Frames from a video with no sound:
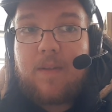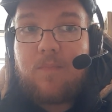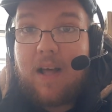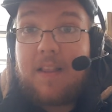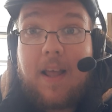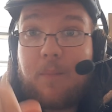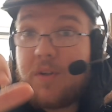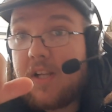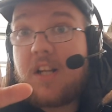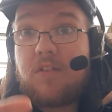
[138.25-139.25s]
That
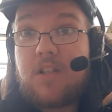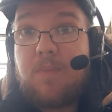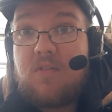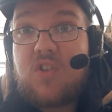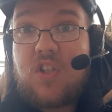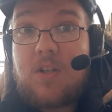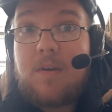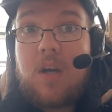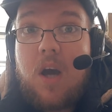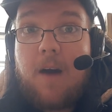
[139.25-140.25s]
would include the sponsors.
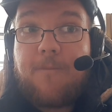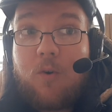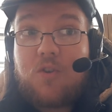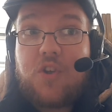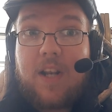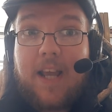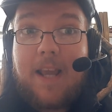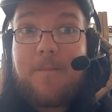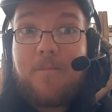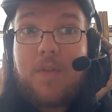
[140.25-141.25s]

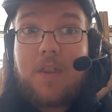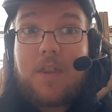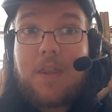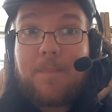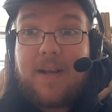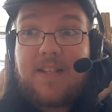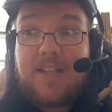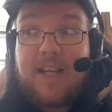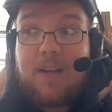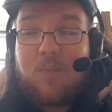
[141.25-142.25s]
Unfortunately, the
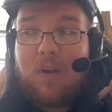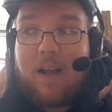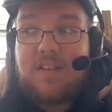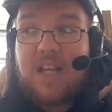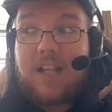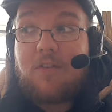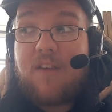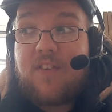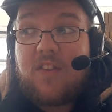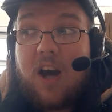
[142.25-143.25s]
PC, well, I say the
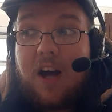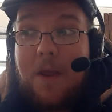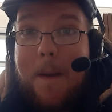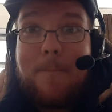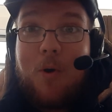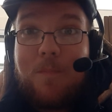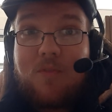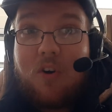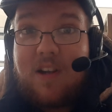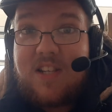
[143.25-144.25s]
graphics card,
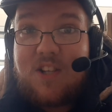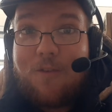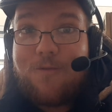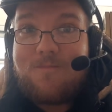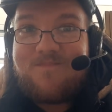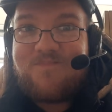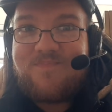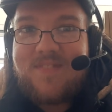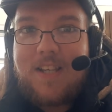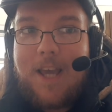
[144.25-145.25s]
pooped on itself.
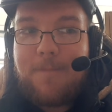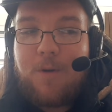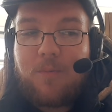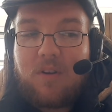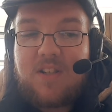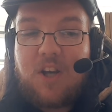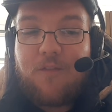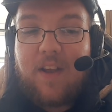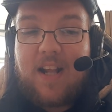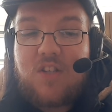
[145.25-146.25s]
It pooped on
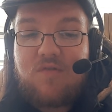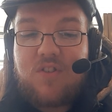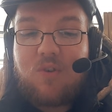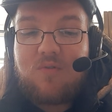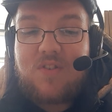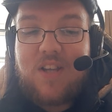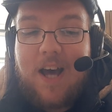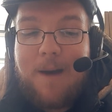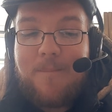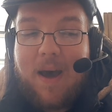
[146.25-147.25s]
itself, and as a result,
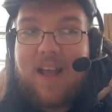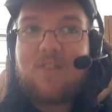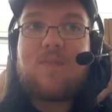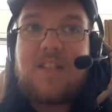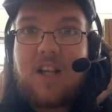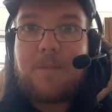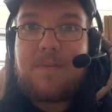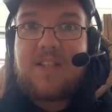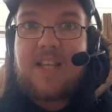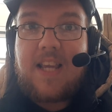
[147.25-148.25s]
I had to restart the
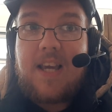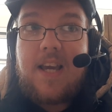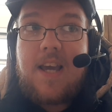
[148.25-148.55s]
PC.